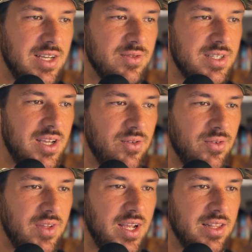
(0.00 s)
That was the other
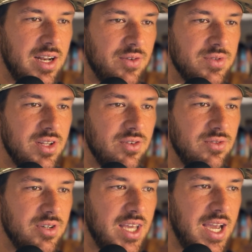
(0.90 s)
thing that I was going to
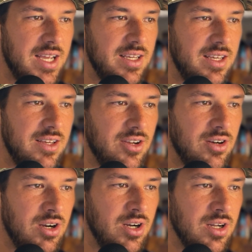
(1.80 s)
look at
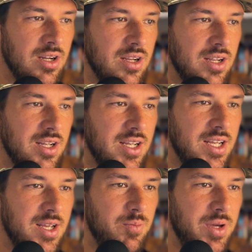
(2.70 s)
here.
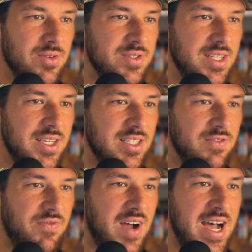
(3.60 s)
Penalties,
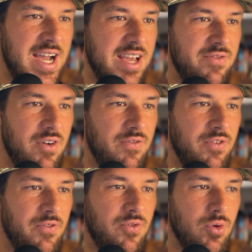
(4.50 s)
5
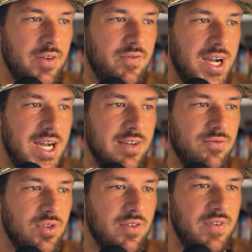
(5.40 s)
for 45
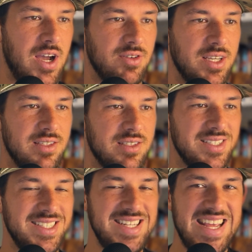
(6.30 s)
for the Falcons,
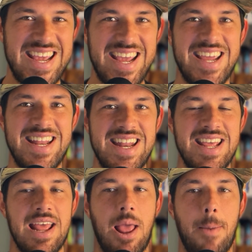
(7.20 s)
10
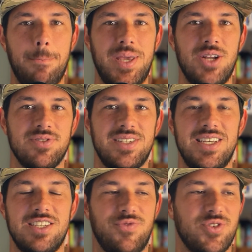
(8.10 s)

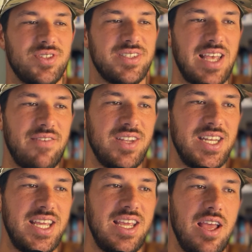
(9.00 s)
penalties for
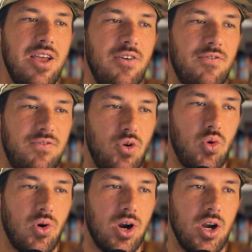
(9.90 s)

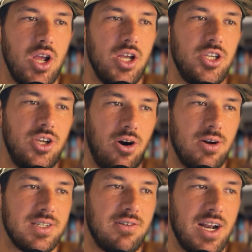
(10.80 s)
74
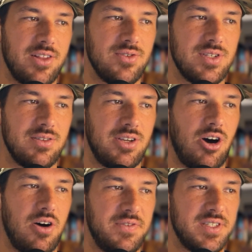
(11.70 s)
yards. A lot of those on the
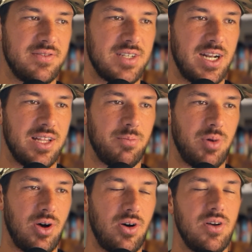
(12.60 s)
offensive side of the
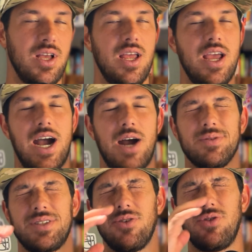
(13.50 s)
ball. I will
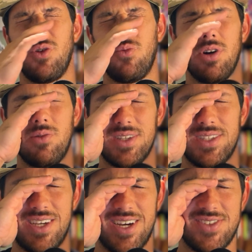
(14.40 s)
tell you the one with
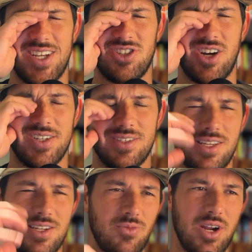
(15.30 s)
Deontay
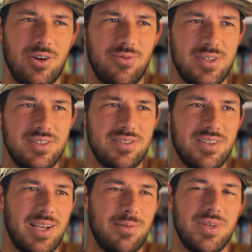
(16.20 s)
Johnson where it was
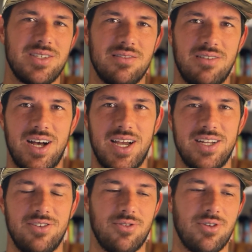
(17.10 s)
like
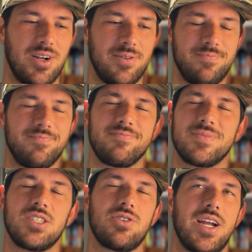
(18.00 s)
misaligned or,
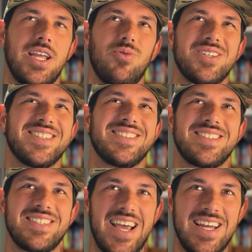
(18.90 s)
he wasn't
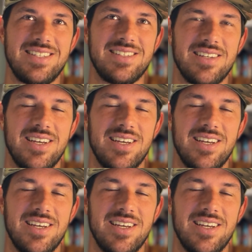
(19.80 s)
set.